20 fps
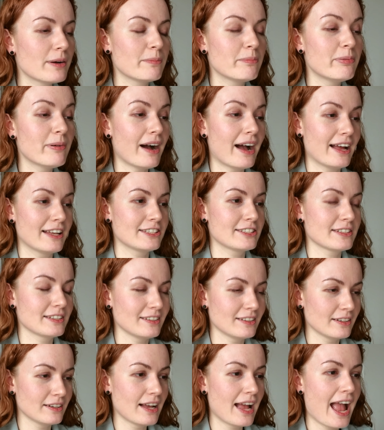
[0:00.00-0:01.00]
But
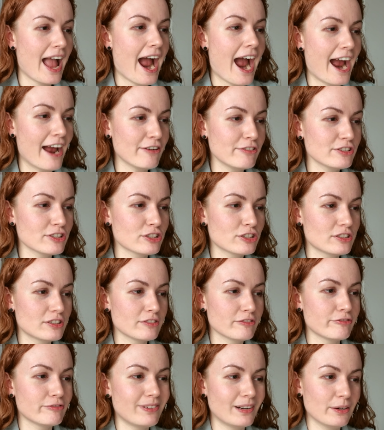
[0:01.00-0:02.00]
I just
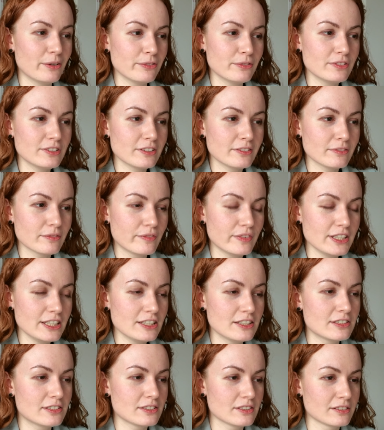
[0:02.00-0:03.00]
found
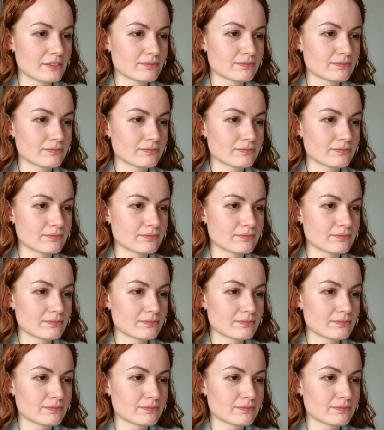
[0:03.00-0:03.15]
this